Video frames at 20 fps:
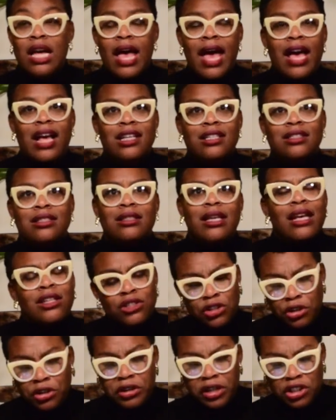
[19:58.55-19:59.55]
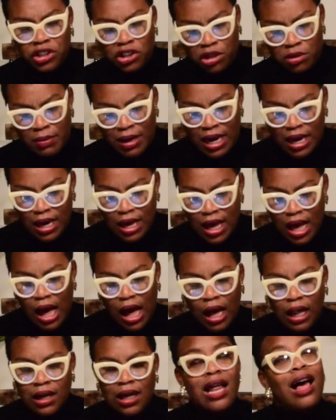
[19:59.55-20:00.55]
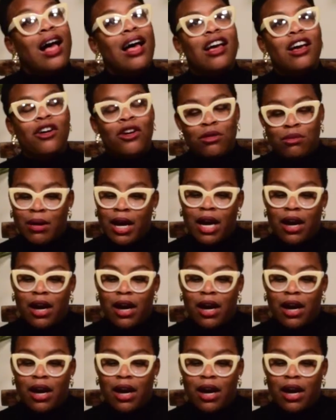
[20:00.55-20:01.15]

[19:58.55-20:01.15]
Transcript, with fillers: has nourished me a lot on